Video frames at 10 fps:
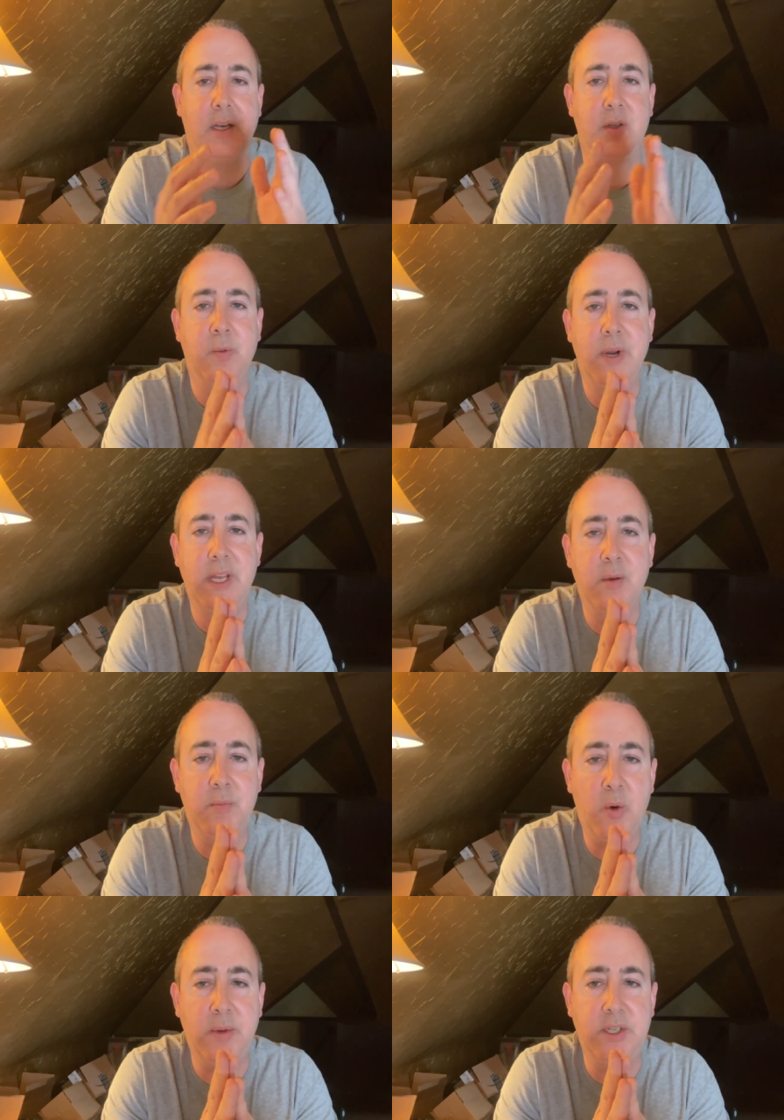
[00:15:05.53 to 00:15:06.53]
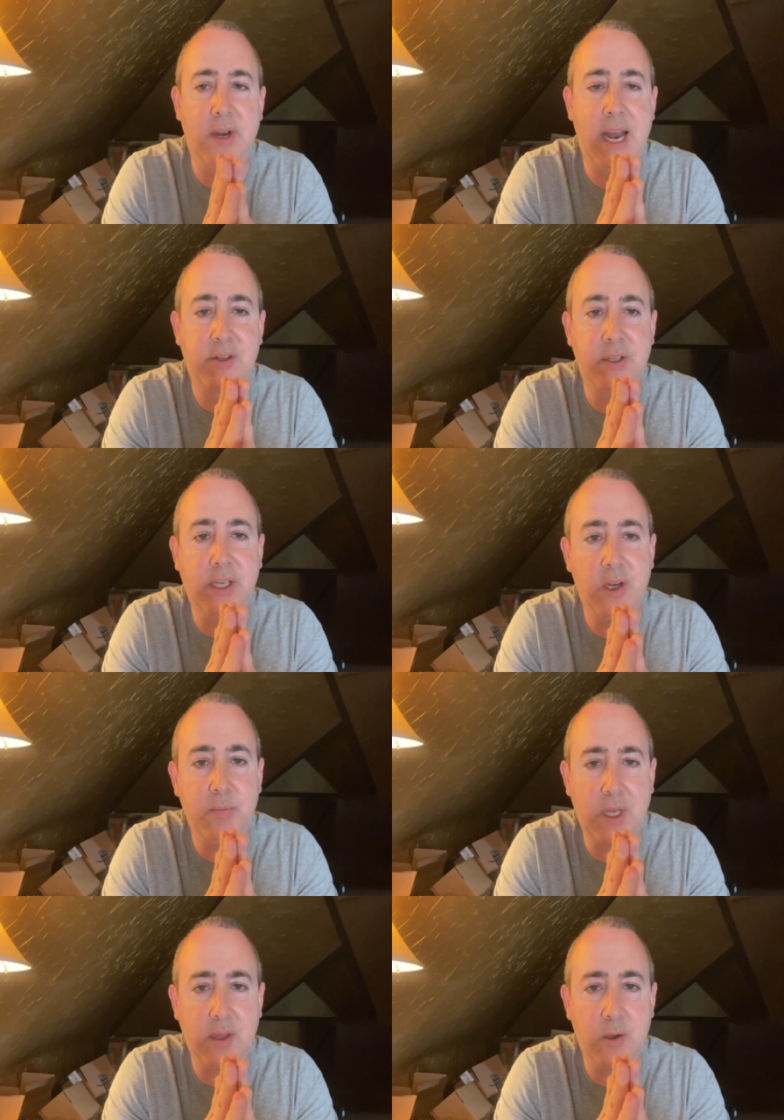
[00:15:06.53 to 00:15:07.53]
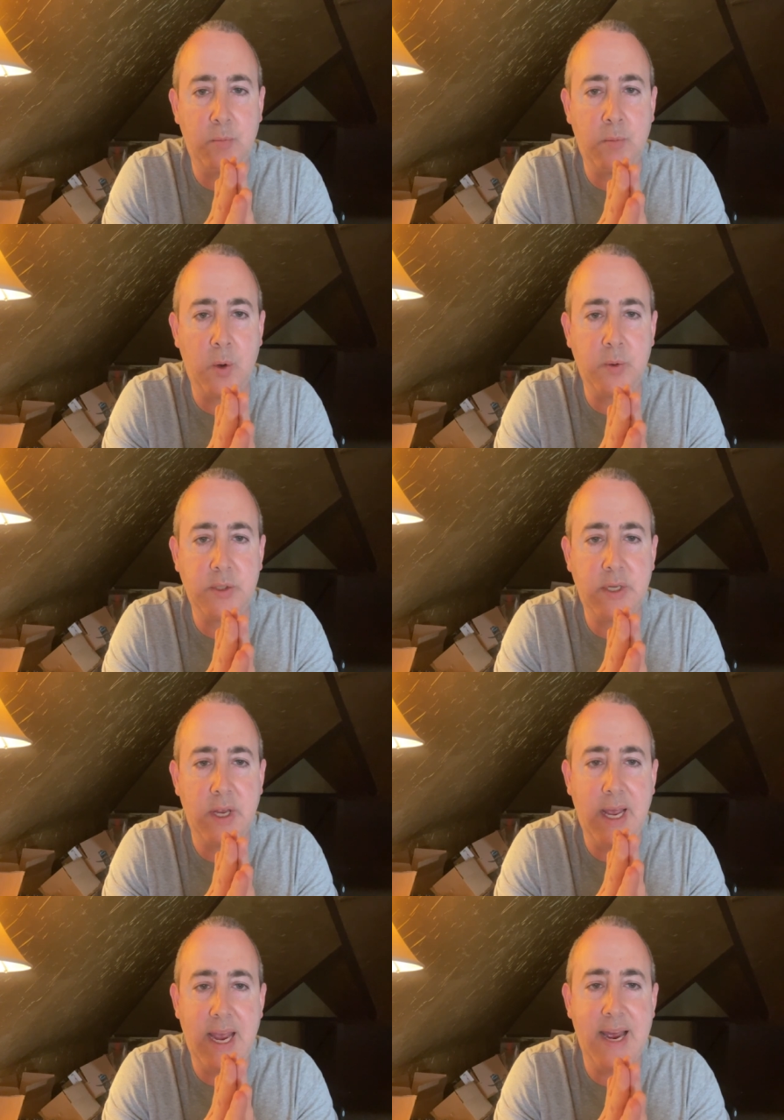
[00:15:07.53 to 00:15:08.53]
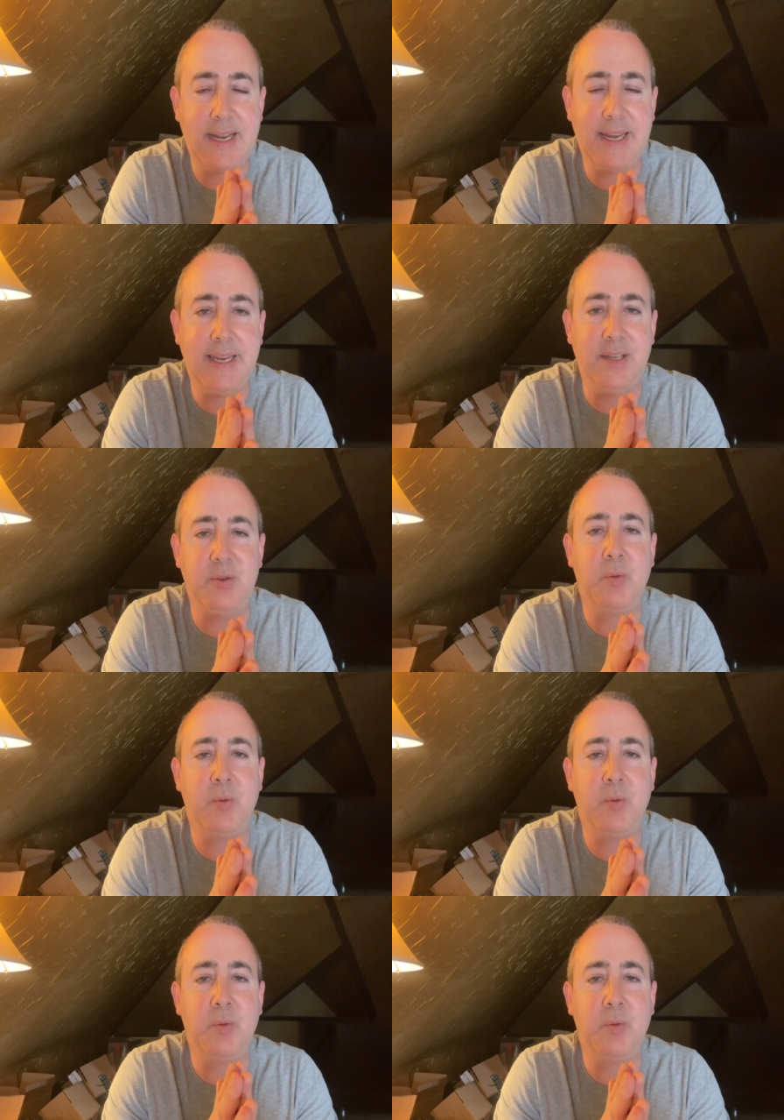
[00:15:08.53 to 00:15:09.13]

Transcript: So right in the moment, you're actually going to be the most at ease.